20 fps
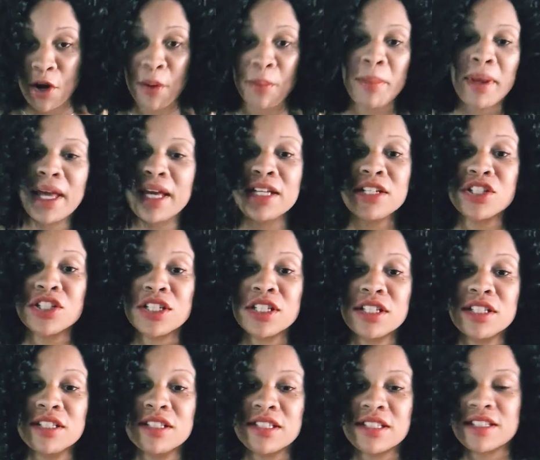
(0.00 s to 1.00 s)
our
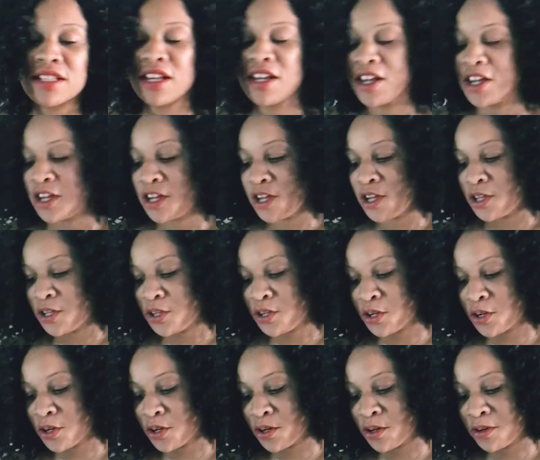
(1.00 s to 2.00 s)
patience.
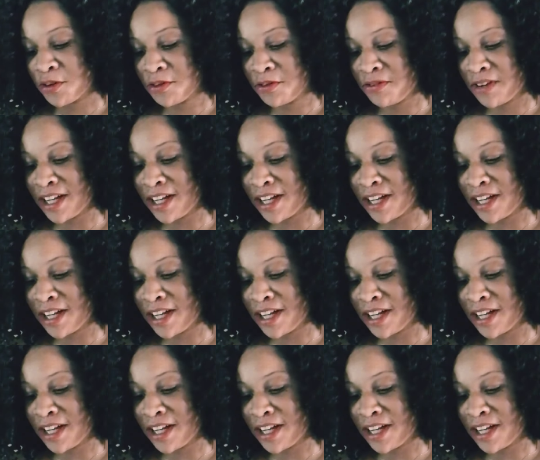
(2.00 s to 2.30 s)
You're